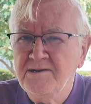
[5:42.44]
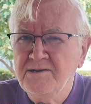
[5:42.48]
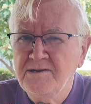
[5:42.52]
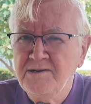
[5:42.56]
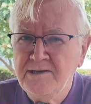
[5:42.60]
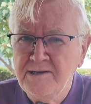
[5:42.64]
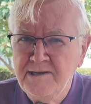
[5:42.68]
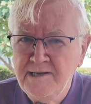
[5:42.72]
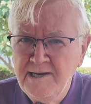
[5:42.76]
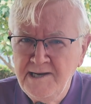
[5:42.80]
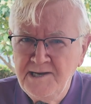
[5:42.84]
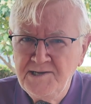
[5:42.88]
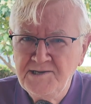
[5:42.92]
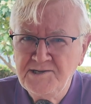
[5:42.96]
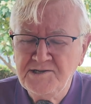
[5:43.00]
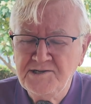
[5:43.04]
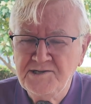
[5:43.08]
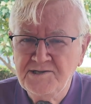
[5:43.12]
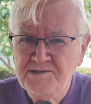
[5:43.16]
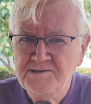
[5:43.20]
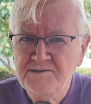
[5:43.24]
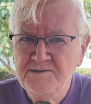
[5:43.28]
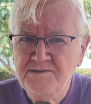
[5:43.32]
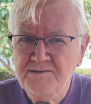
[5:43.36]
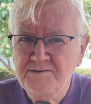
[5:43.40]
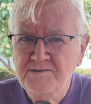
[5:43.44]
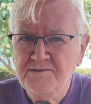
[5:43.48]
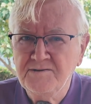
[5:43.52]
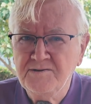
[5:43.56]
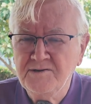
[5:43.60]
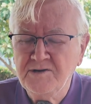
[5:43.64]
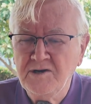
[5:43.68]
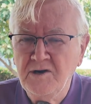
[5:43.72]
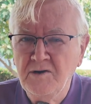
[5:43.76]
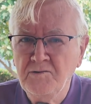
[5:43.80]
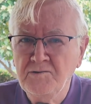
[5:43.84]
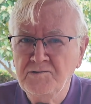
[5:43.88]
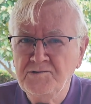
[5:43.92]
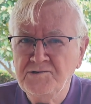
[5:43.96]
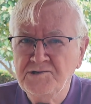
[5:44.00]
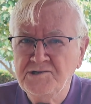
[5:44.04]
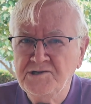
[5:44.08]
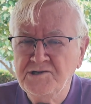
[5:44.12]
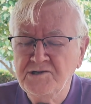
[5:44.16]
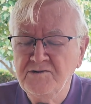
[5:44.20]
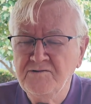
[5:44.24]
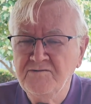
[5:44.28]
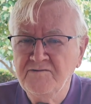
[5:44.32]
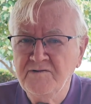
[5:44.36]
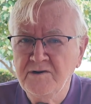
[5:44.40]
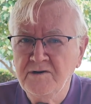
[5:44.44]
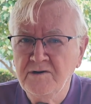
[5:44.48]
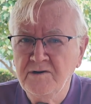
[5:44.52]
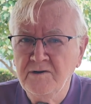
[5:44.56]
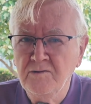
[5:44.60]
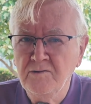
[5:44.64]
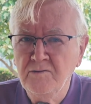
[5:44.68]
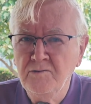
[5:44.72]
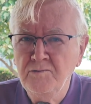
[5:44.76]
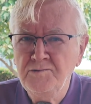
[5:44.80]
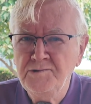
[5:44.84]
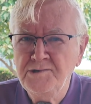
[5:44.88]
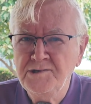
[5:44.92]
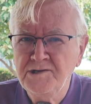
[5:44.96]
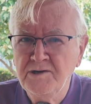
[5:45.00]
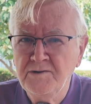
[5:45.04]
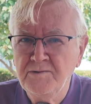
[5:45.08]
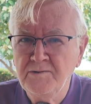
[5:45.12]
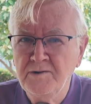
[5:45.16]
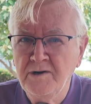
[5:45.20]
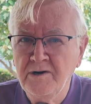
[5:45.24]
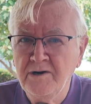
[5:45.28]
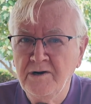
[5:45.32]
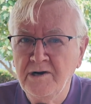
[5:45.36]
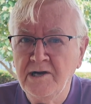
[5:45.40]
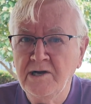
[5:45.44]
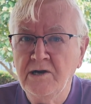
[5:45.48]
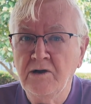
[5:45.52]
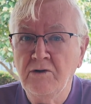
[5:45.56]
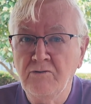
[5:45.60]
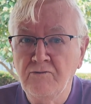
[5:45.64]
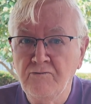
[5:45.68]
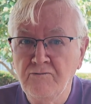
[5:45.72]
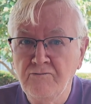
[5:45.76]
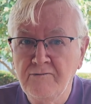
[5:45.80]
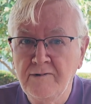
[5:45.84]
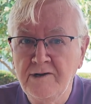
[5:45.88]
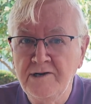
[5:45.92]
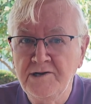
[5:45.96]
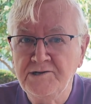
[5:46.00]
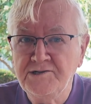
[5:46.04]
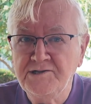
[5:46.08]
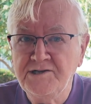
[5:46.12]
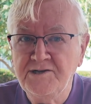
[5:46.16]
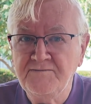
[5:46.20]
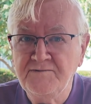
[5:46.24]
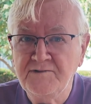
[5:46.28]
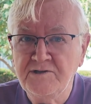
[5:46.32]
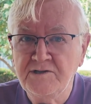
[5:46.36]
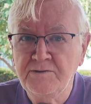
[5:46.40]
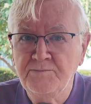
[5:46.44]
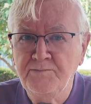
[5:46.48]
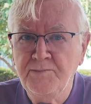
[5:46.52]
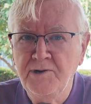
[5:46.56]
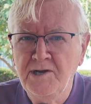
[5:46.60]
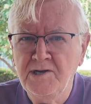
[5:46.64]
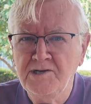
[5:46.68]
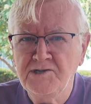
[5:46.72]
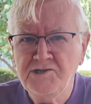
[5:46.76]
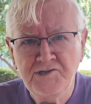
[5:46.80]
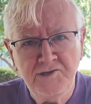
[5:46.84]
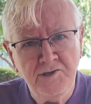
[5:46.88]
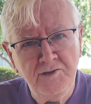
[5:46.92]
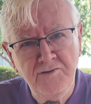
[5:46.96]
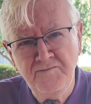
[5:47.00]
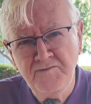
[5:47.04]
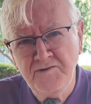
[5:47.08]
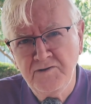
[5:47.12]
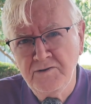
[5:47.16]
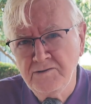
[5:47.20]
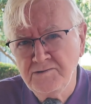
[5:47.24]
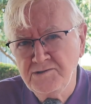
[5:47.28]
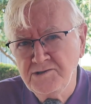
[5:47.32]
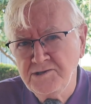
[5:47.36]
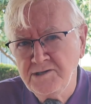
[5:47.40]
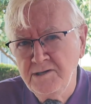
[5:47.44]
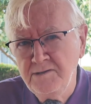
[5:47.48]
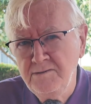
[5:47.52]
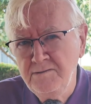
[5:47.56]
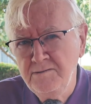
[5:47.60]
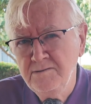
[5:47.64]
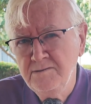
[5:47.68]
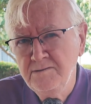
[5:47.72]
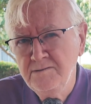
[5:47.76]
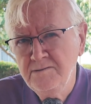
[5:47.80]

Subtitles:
Yes, gold and silver are also high relative to the past. Silver not so.